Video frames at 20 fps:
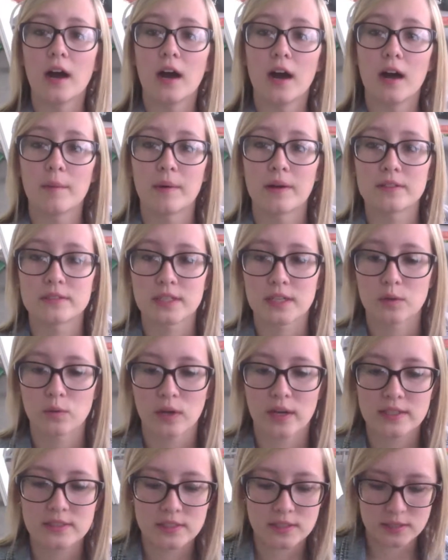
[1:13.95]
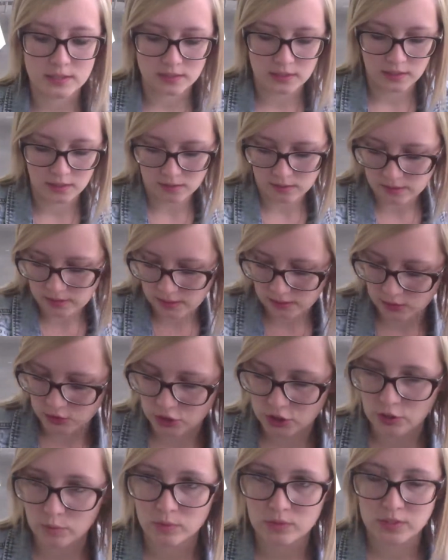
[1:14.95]
Um, I was like, why is this in here? And
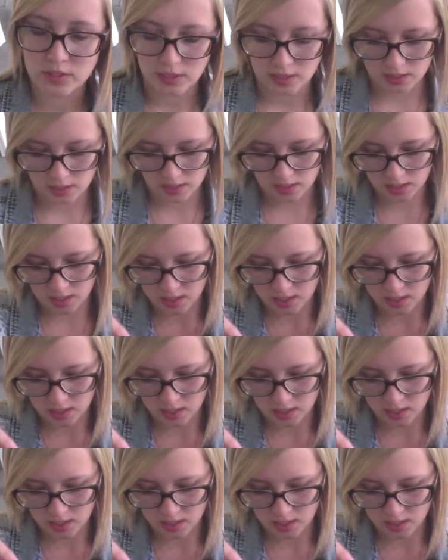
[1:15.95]
she was like,